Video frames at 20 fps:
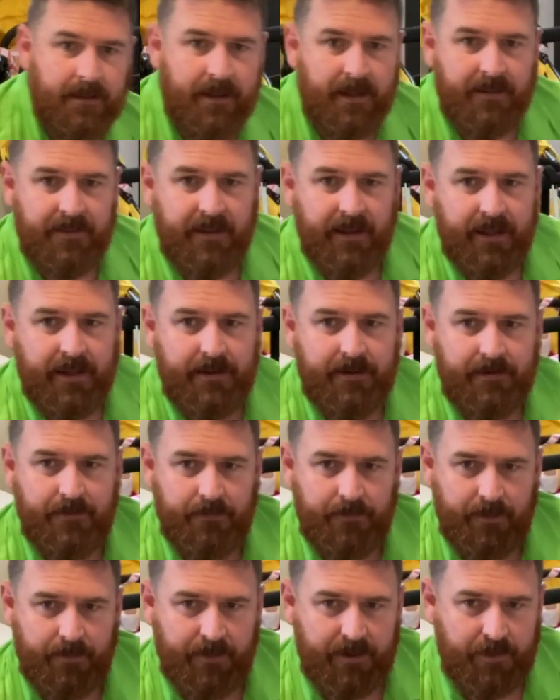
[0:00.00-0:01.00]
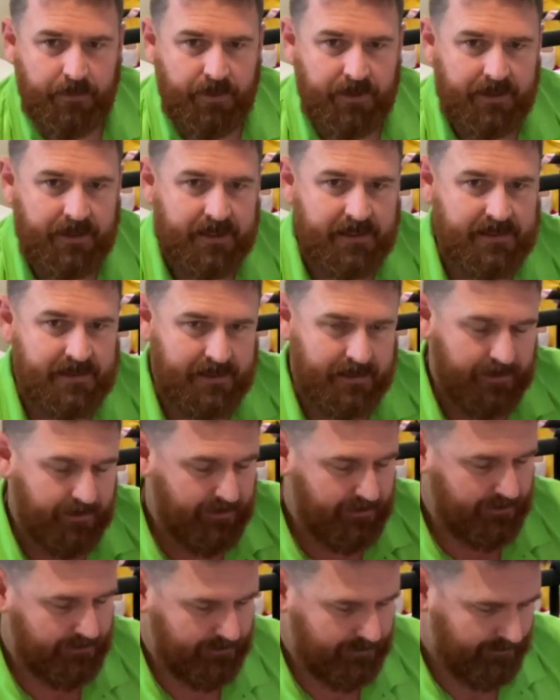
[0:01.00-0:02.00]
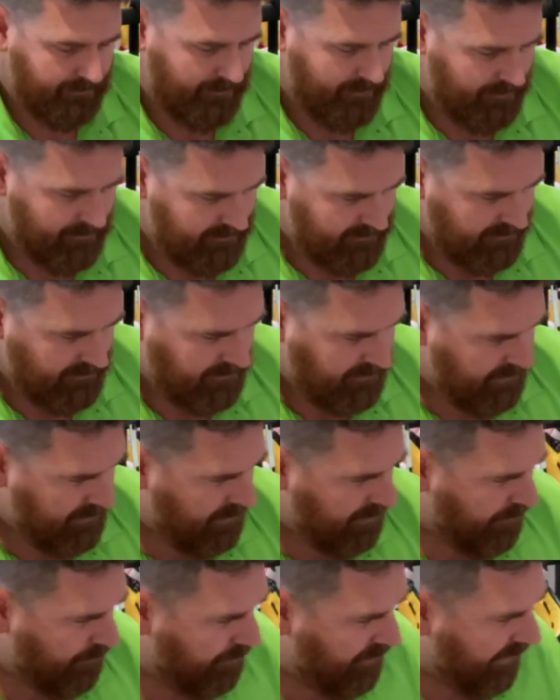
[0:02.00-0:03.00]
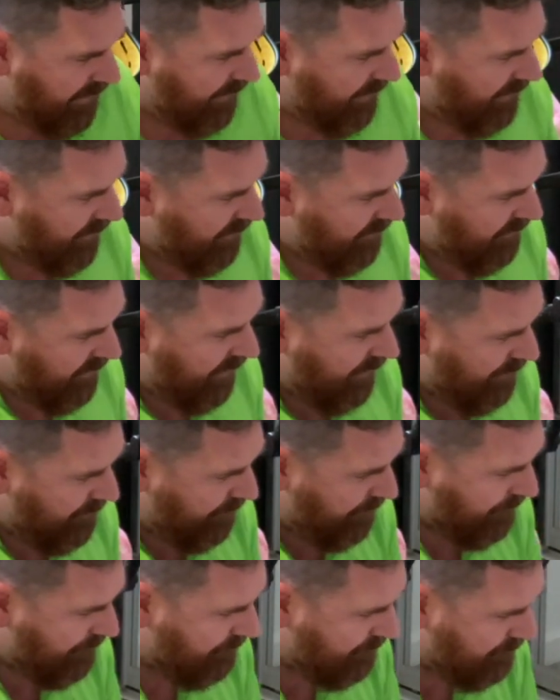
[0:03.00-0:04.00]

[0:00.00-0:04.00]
And then I'm gonna put this little blanket over him